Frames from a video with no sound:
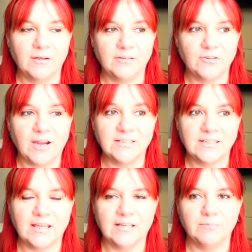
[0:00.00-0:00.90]
tries to
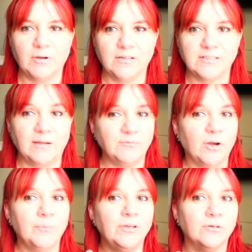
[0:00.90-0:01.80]
get his part-time
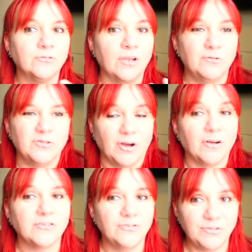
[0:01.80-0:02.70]
job. He also
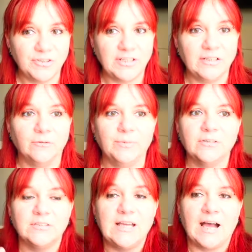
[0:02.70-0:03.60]
starts to steal
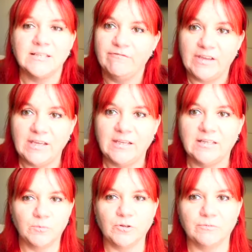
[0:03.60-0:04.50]
because he has to feed
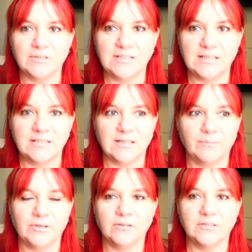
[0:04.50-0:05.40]
his brother and sister,
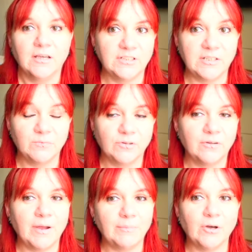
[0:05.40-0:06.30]
because his brother
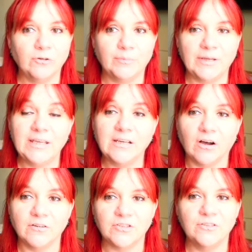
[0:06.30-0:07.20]
might be older but he
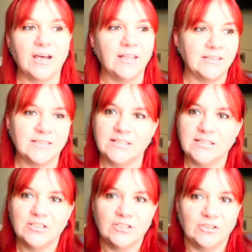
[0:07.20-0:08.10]
can't do that and the sister's